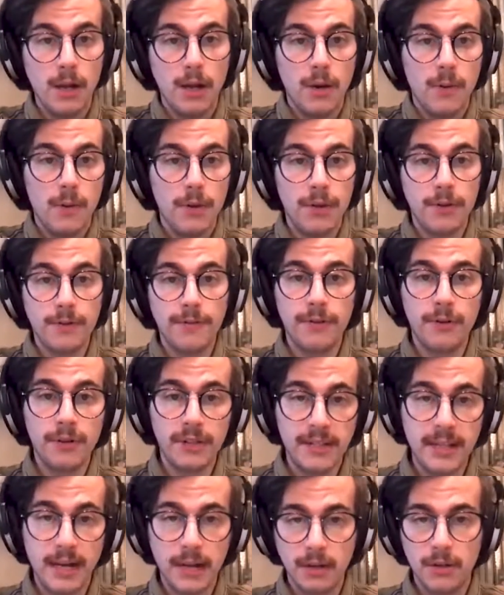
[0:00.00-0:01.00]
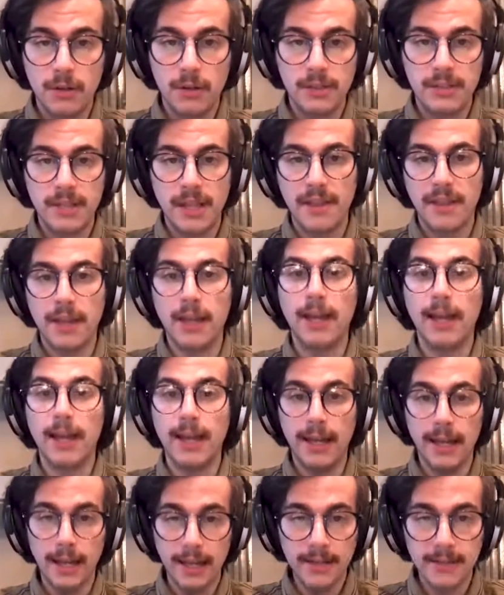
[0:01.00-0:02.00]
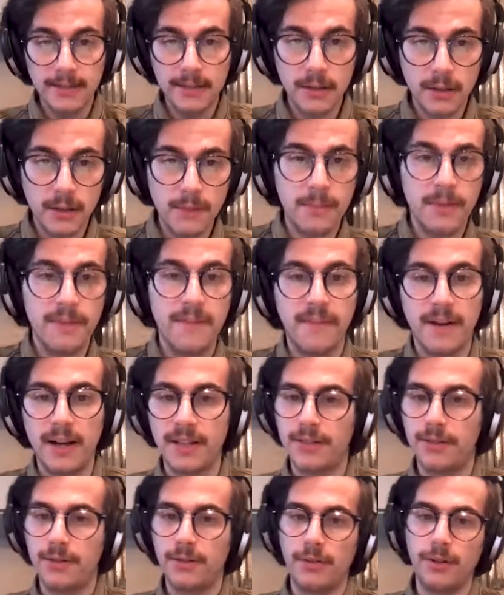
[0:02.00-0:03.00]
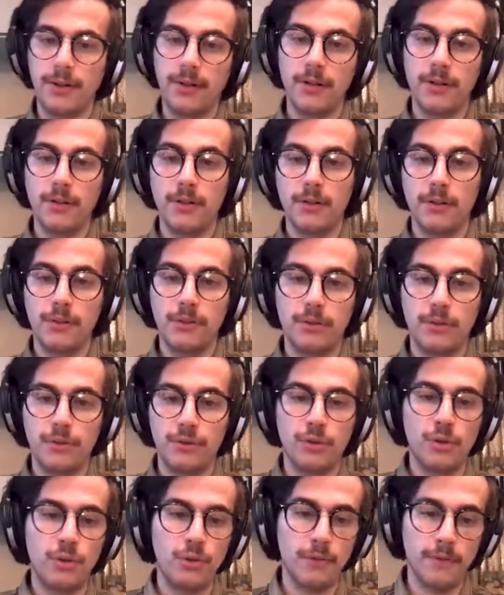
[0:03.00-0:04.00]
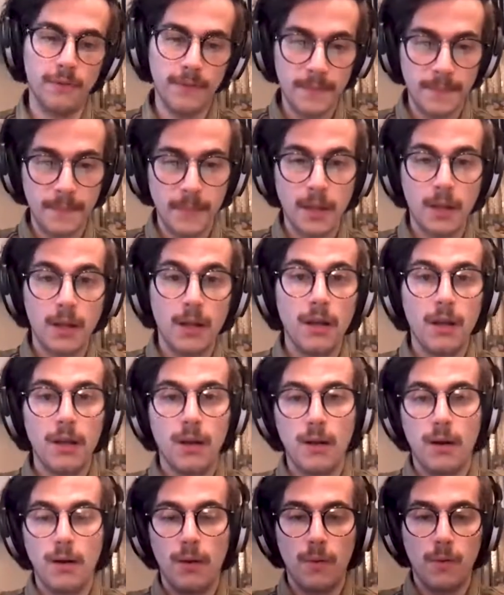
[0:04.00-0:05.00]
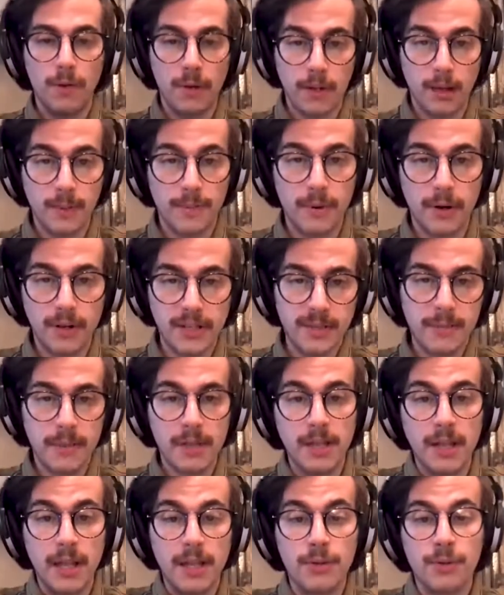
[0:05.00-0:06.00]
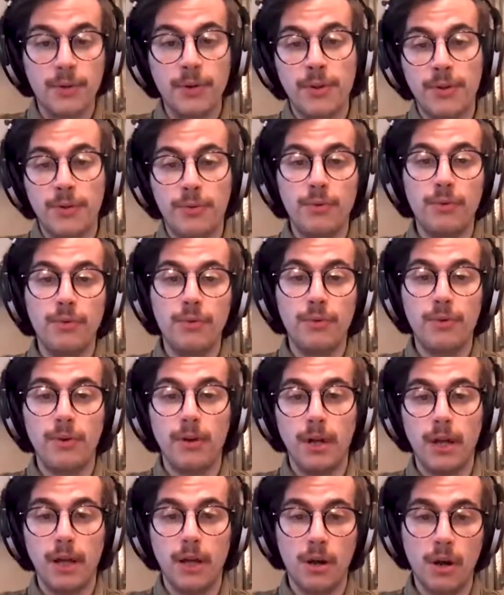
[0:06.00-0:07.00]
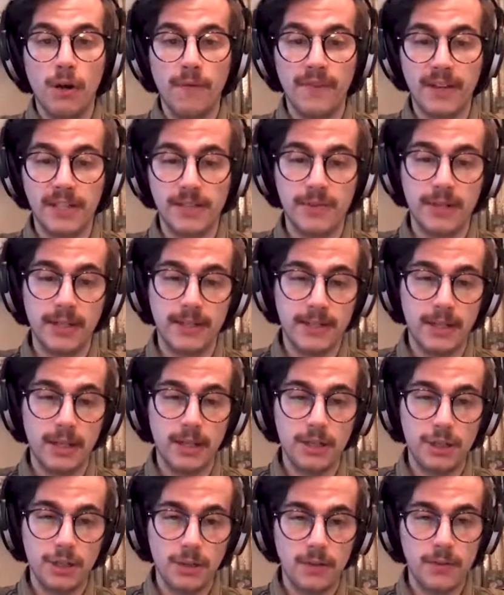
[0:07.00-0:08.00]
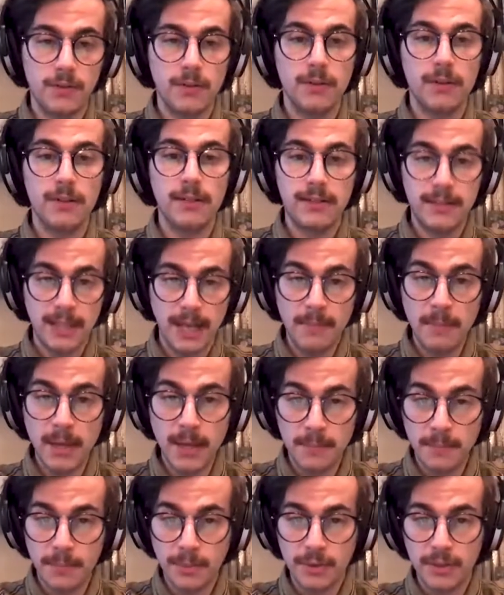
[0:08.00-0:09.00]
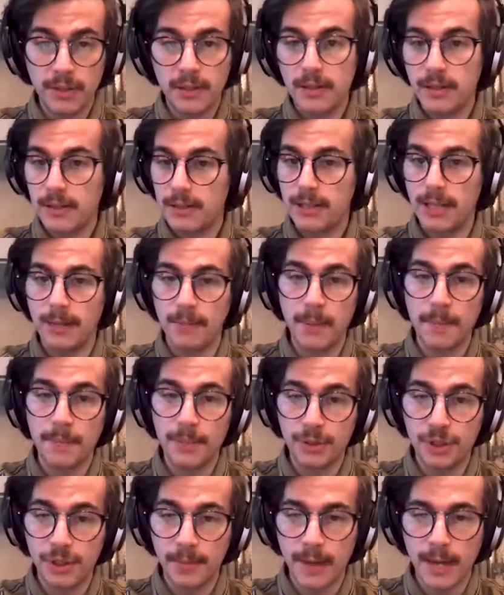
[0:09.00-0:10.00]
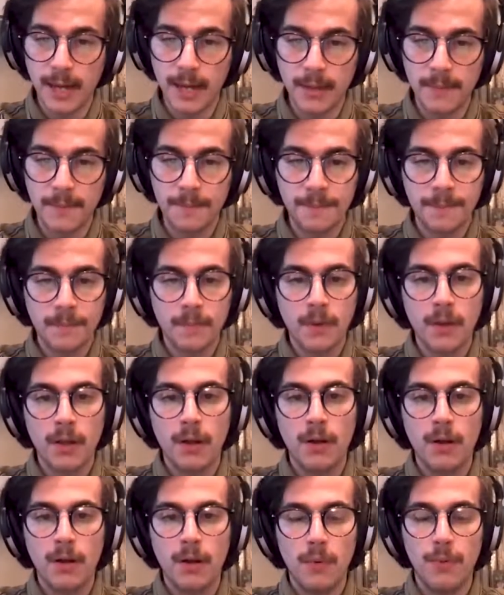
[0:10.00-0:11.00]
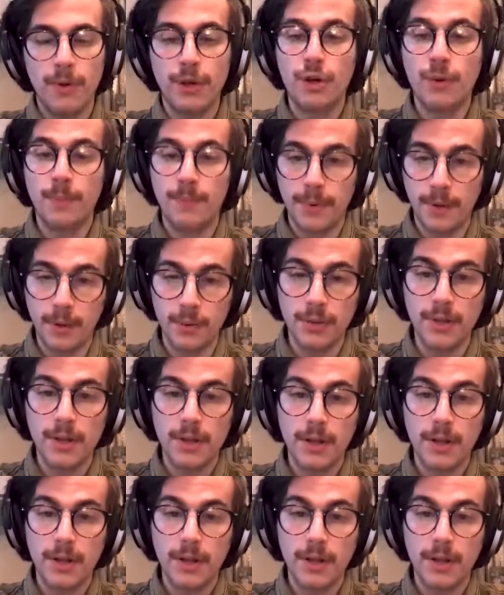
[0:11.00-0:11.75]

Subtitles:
We therefore tackled something easier but faster to solve. We approximate the network through a convex relaxation. Same input domain, we compute